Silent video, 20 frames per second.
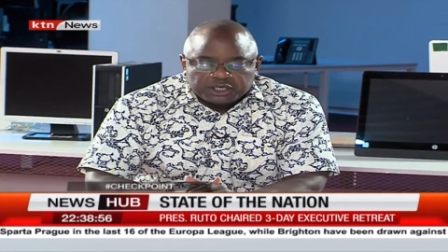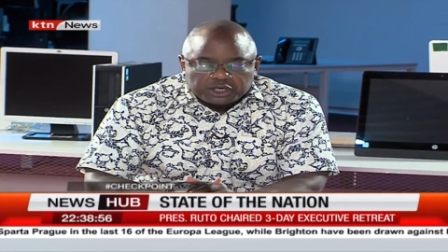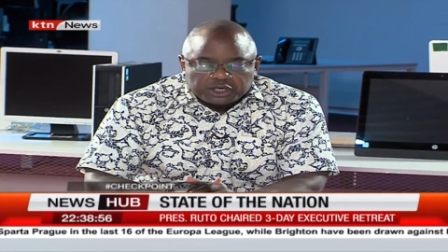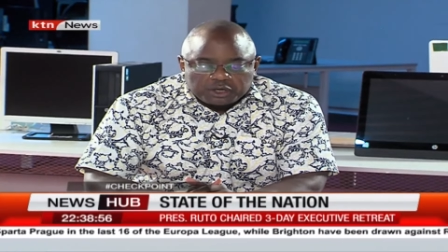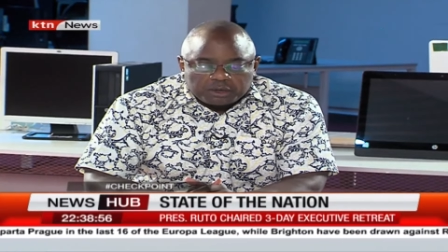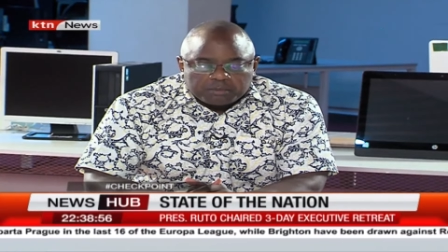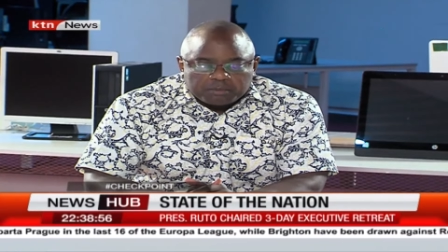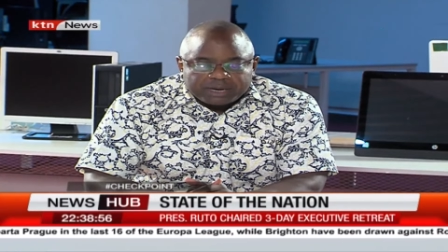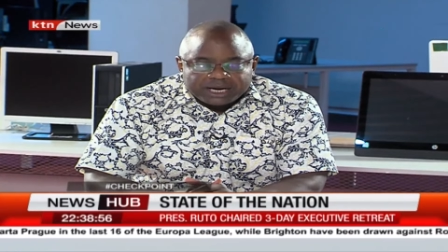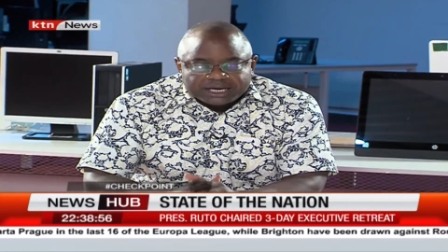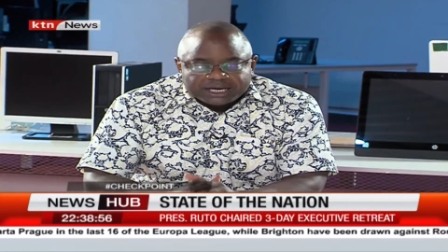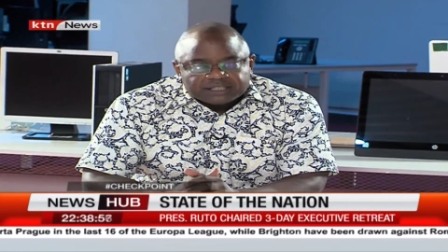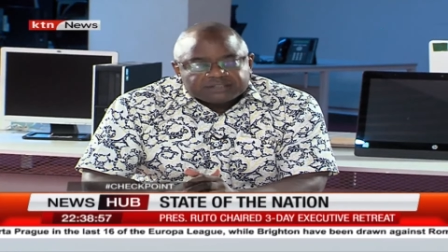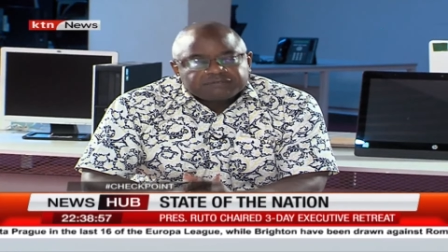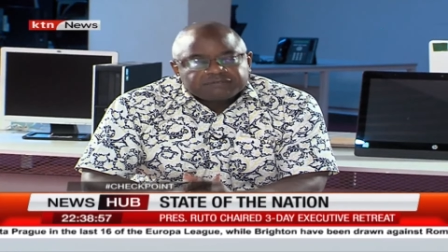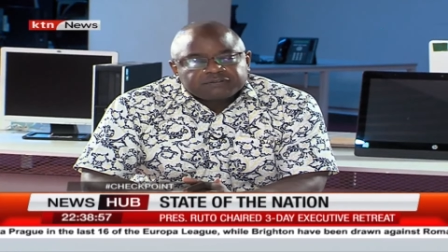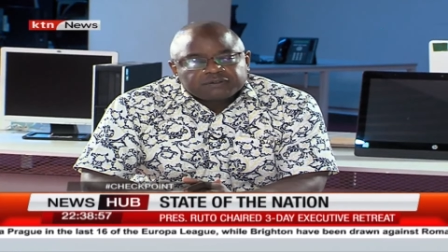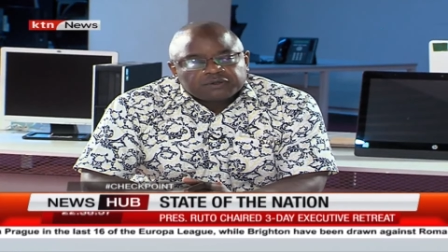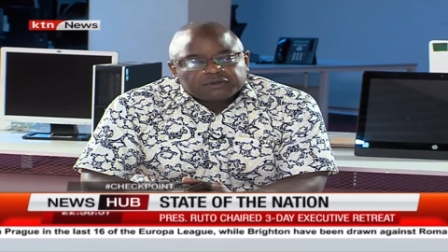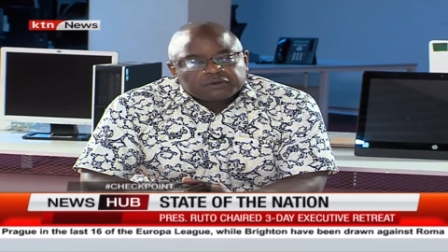But I guess
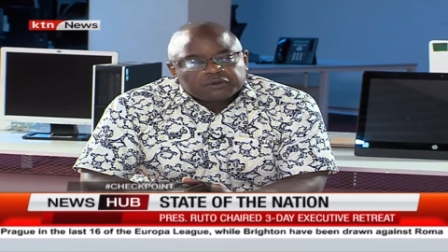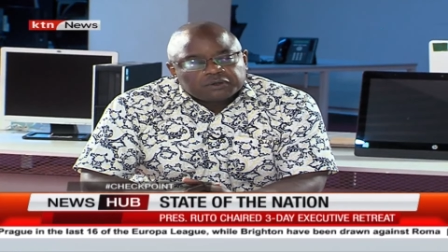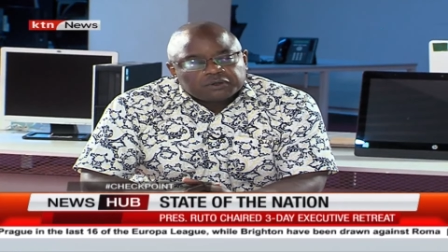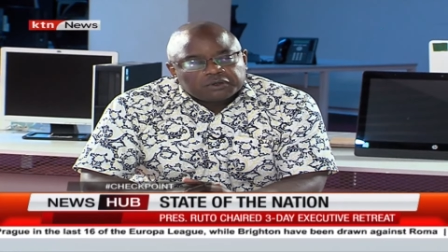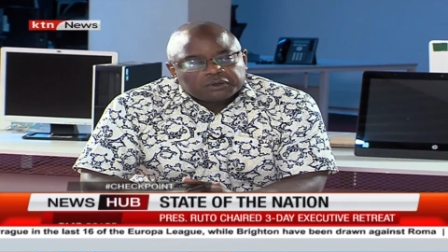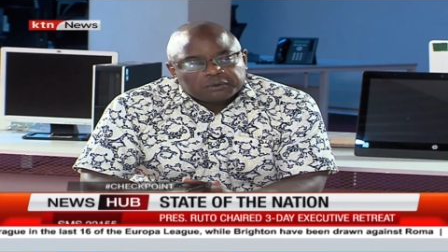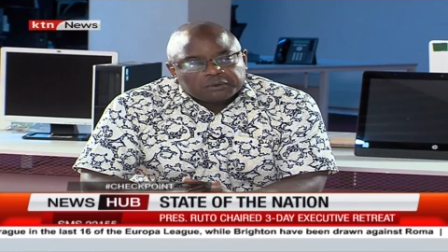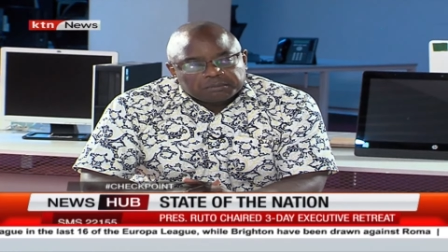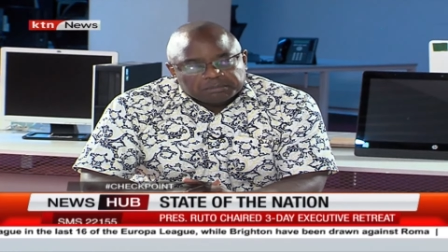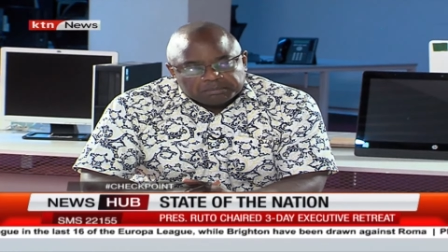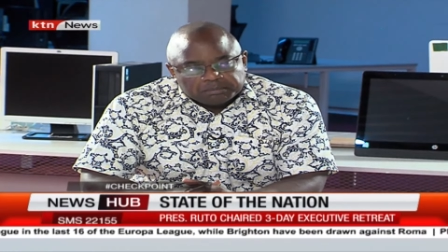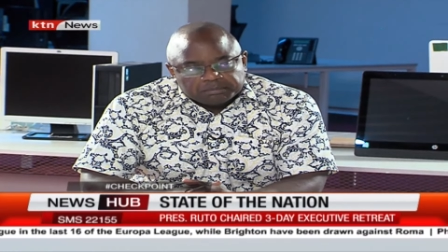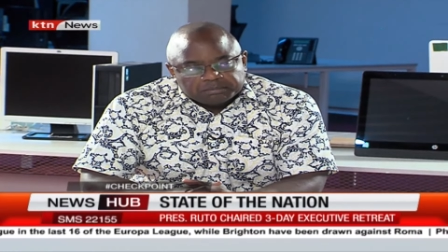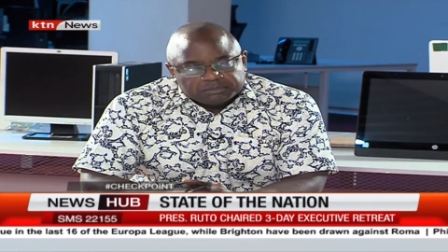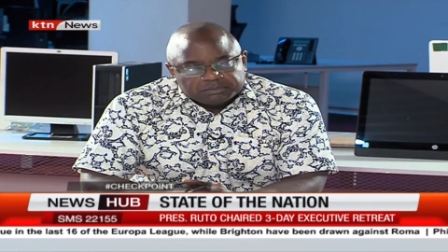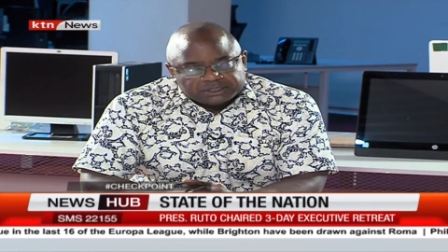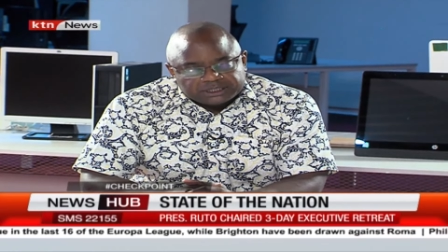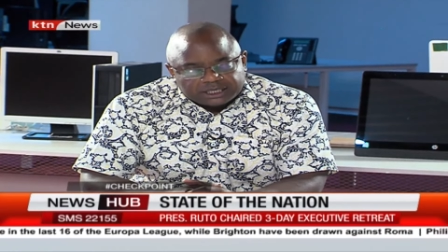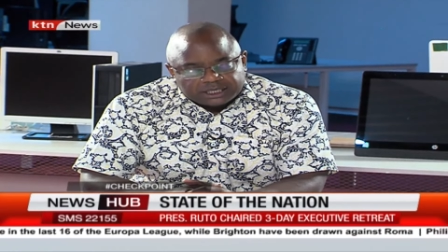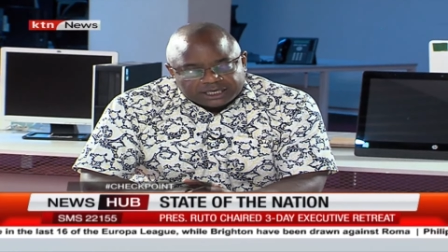for
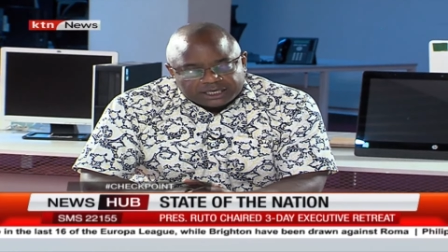Mr.